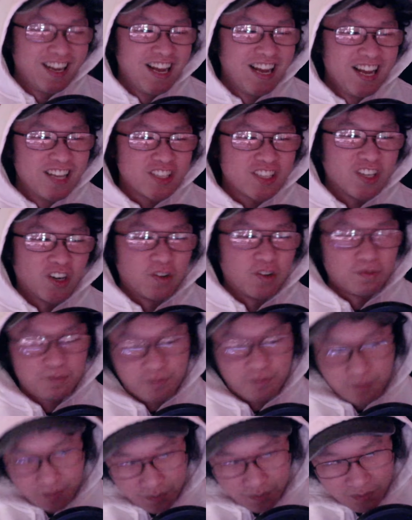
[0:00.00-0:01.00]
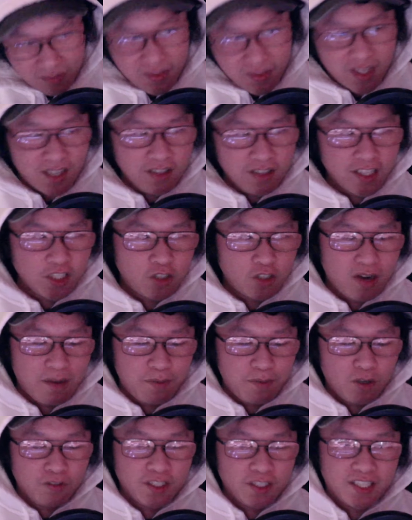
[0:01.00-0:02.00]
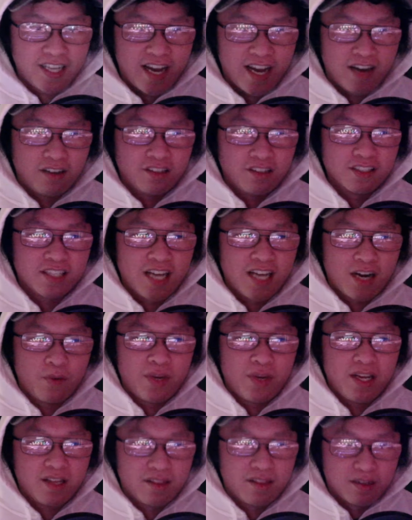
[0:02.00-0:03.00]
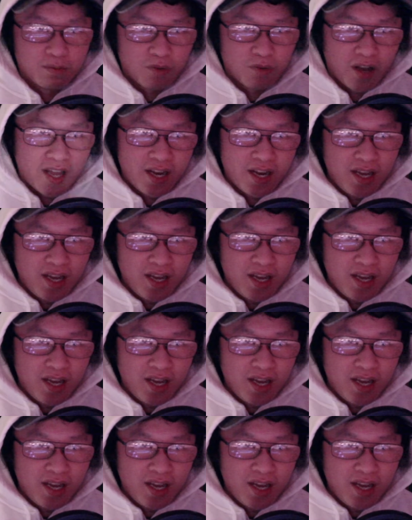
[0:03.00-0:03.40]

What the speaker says: So let's drop over to catalysts. How do we get them, right?